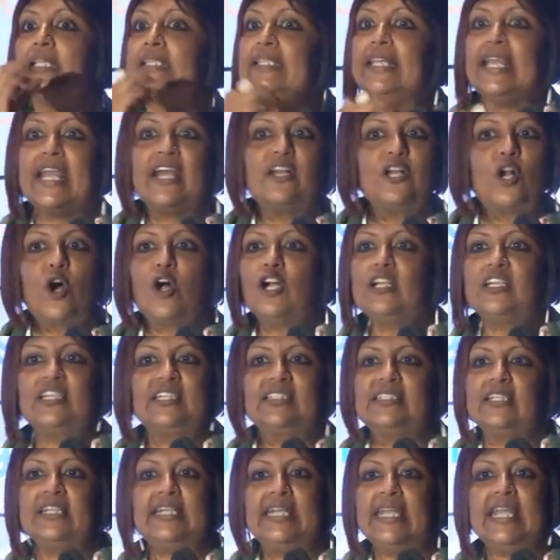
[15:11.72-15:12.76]

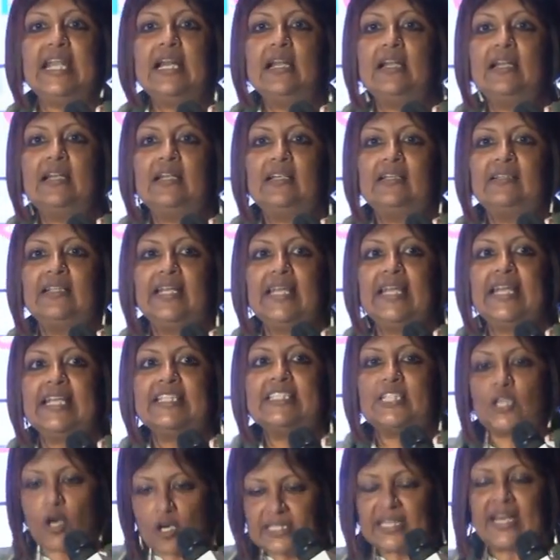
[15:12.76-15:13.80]
The deal
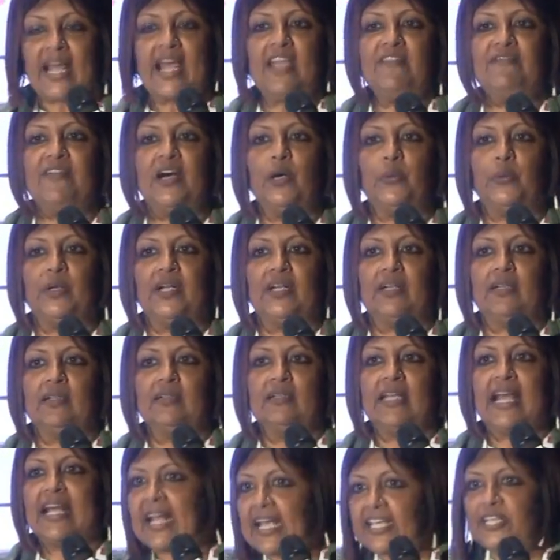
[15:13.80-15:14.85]
is not that I found it
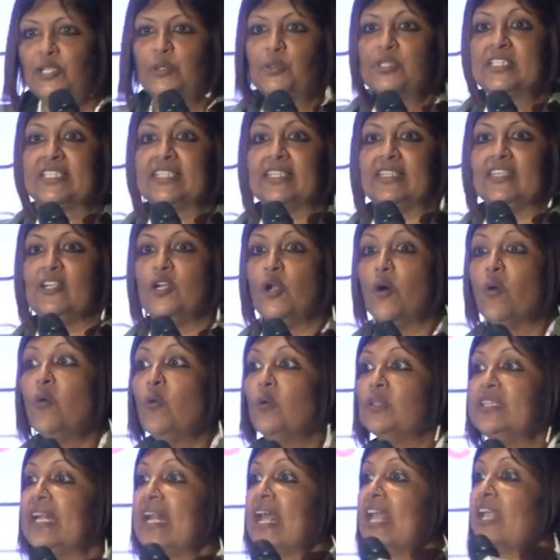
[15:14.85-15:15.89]
and I use it.
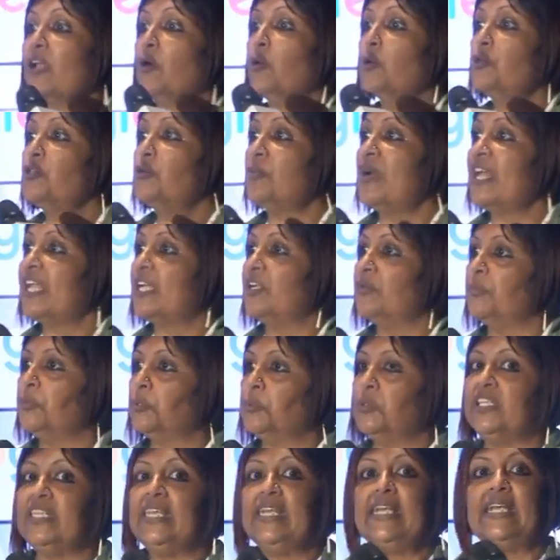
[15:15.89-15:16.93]
No, then I go to my
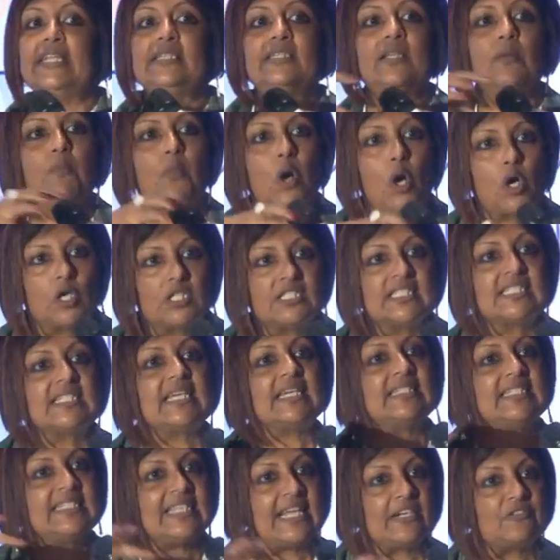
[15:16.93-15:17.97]
community in the mosque,
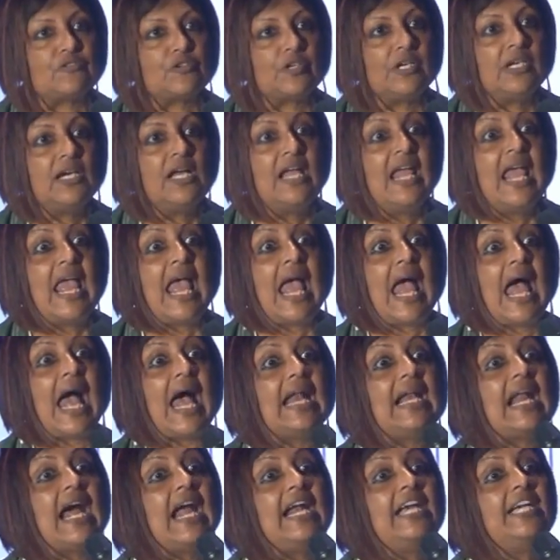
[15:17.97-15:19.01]
etc.,
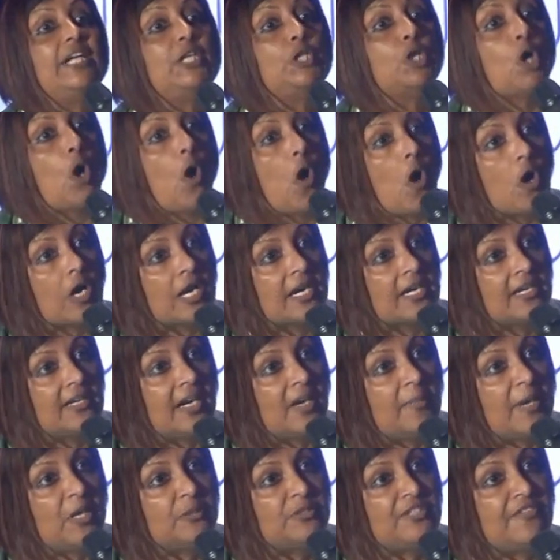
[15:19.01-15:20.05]
and I talk
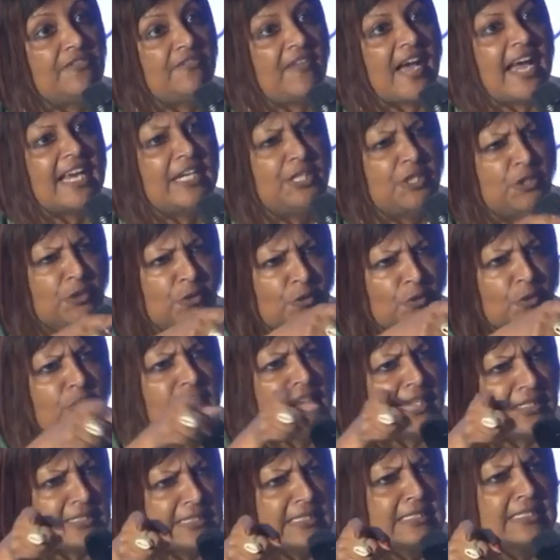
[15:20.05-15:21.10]
about the fact, do you know
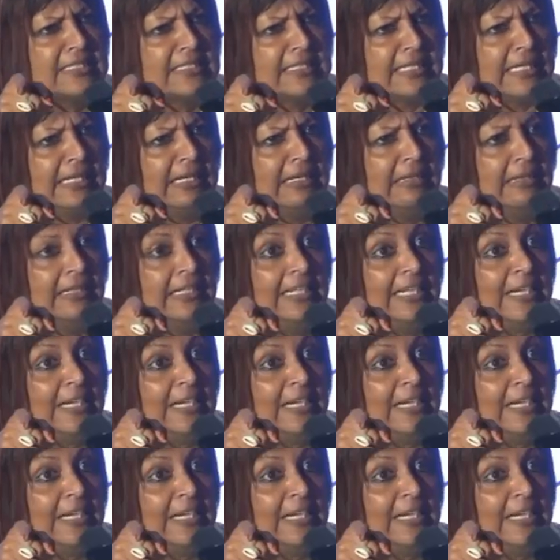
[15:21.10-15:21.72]
there is this deal?